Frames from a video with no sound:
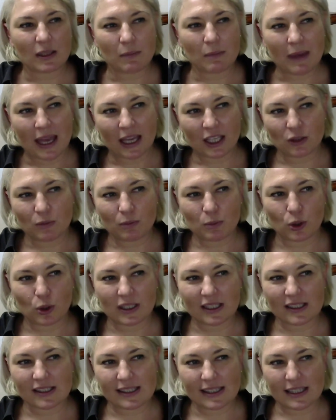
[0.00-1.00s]
the Magnum
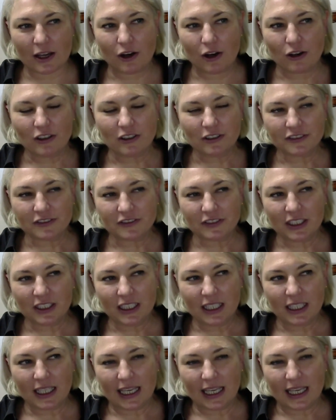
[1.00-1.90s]
Board itself,